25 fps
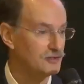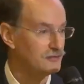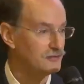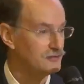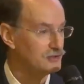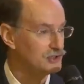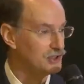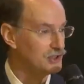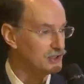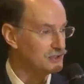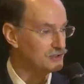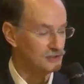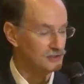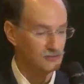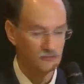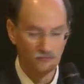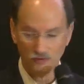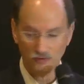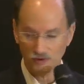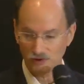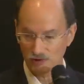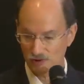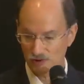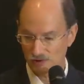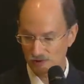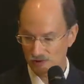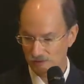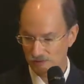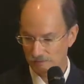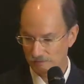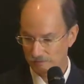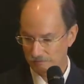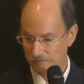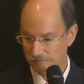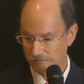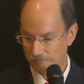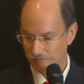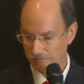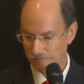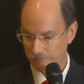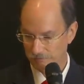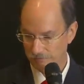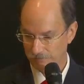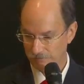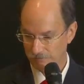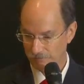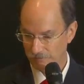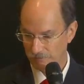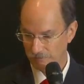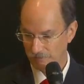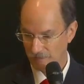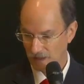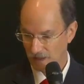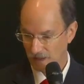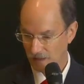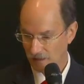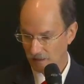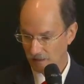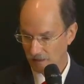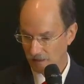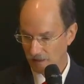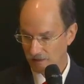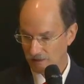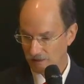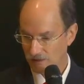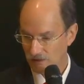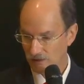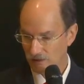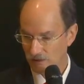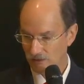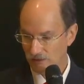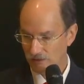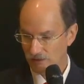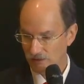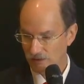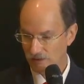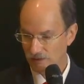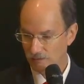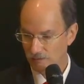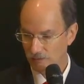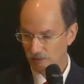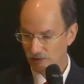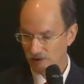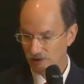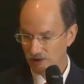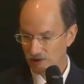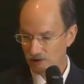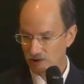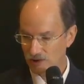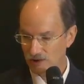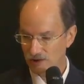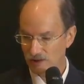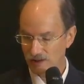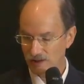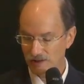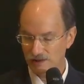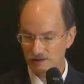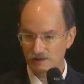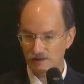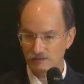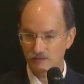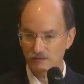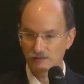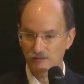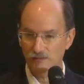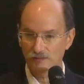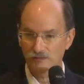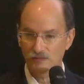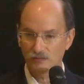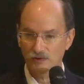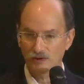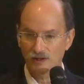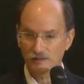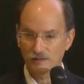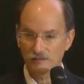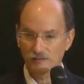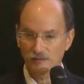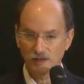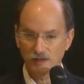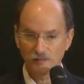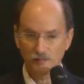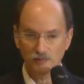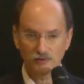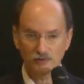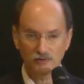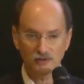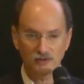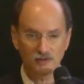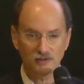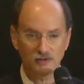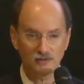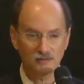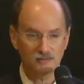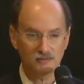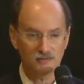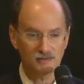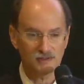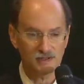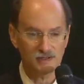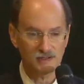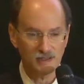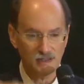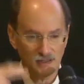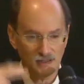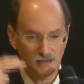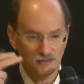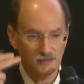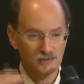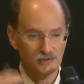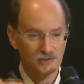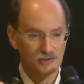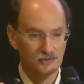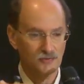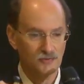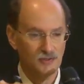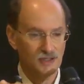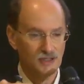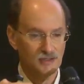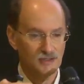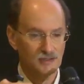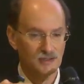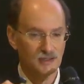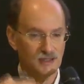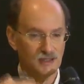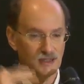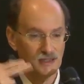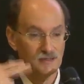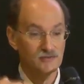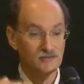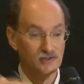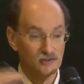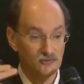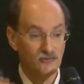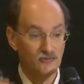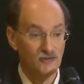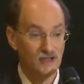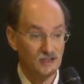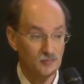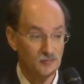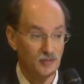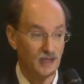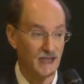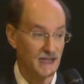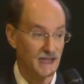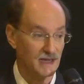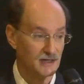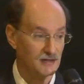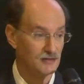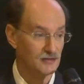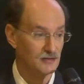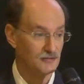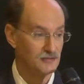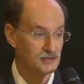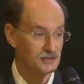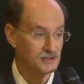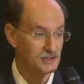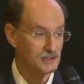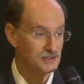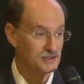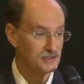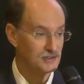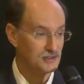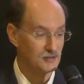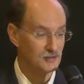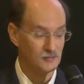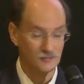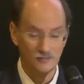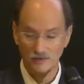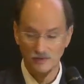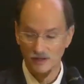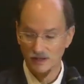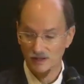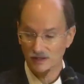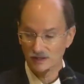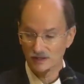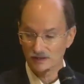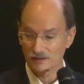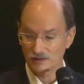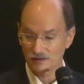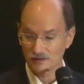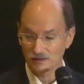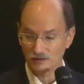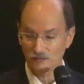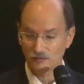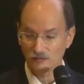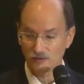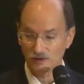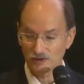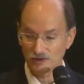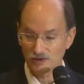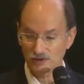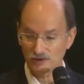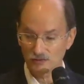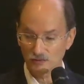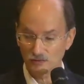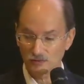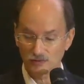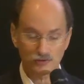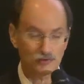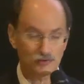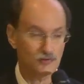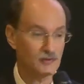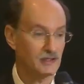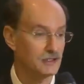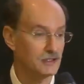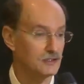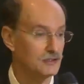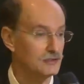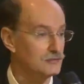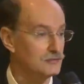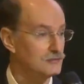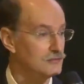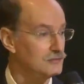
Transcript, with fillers: of adjacent fringes. And so the prediction is that when people are seeing the screen that gives feedback of the system, that the fringes will shrink.